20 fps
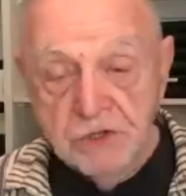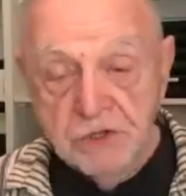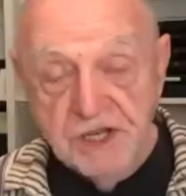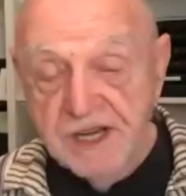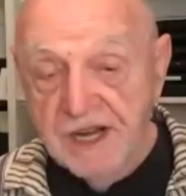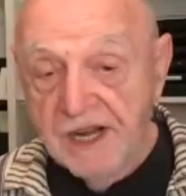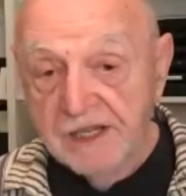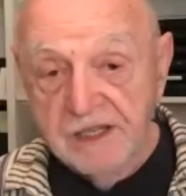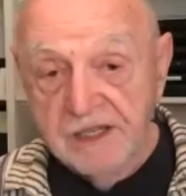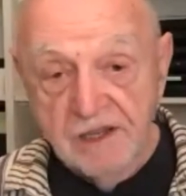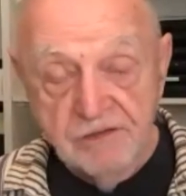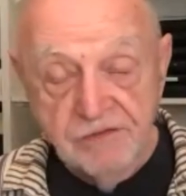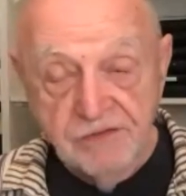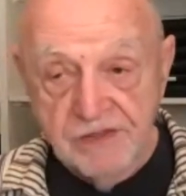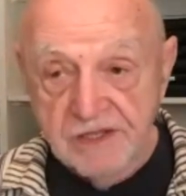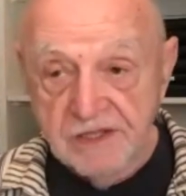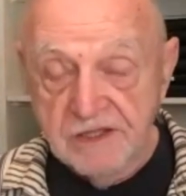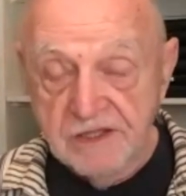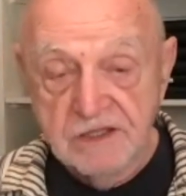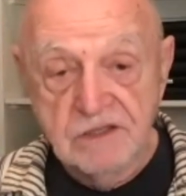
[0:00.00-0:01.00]
kidding? I love
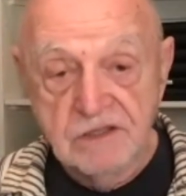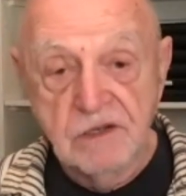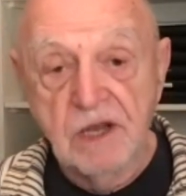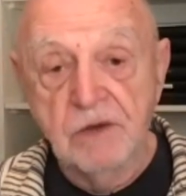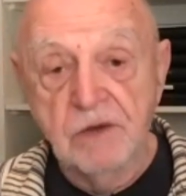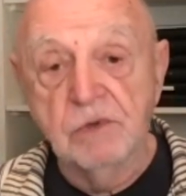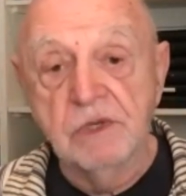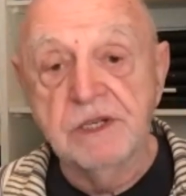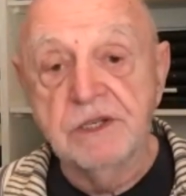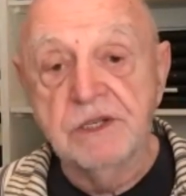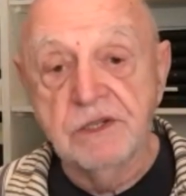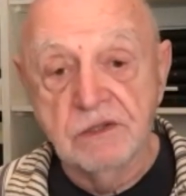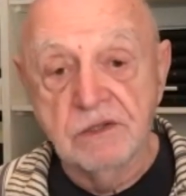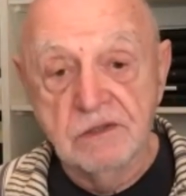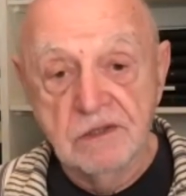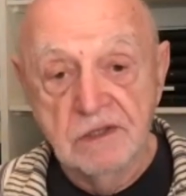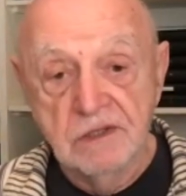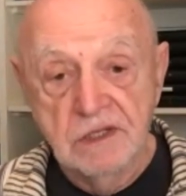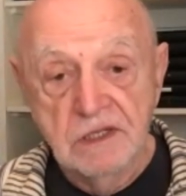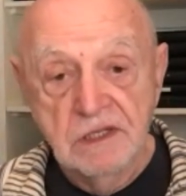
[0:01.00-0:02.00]
this. I really
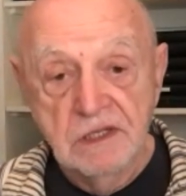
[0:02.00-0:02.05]
do.